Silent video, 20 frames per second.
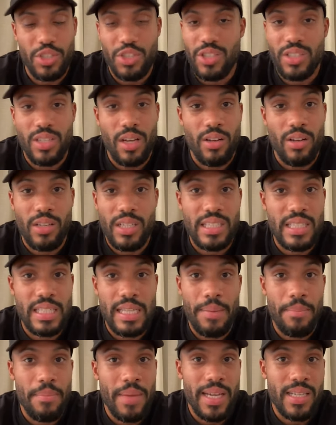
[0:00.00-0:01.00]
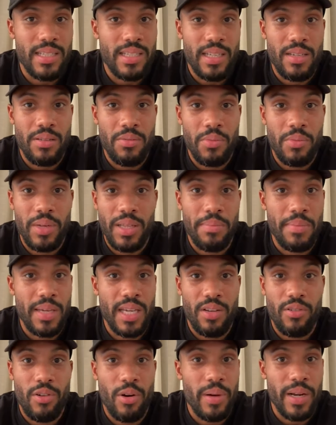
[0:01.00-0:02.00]
was just honestly amazing with
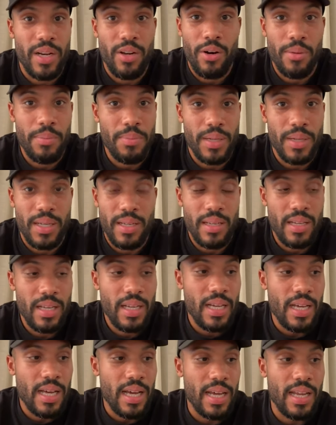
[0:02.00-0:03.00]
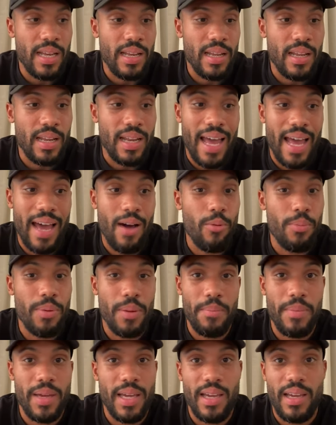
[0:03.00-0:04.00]
me growing up and
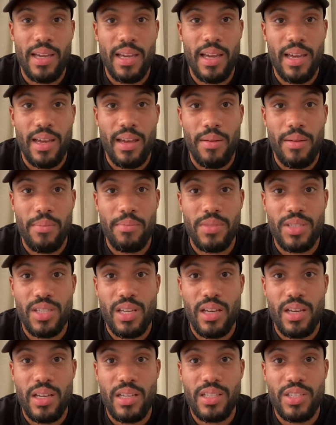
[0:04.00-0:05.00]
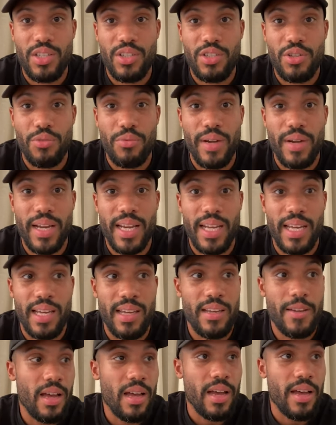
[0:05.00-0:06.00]
helping me to
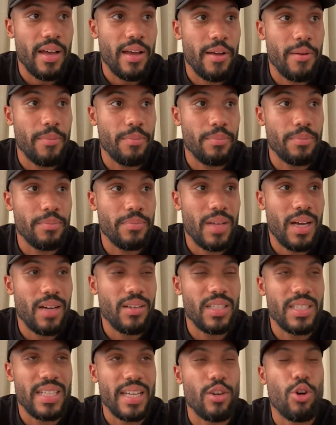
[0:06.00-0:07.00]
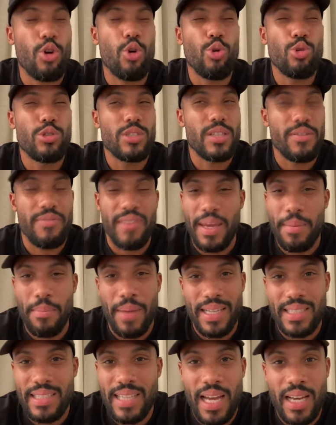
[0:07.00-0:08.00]
really, how do you say, cultivate
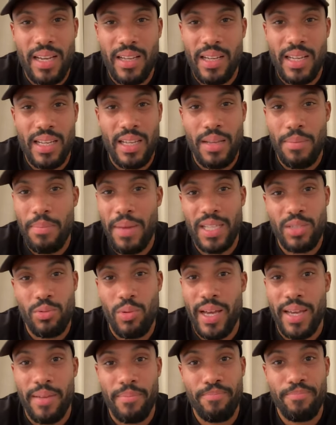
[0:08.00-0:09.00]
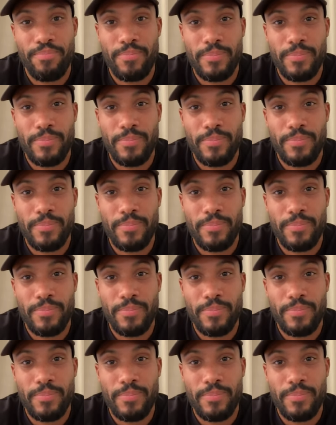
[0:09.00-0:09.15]
my talent in the best way.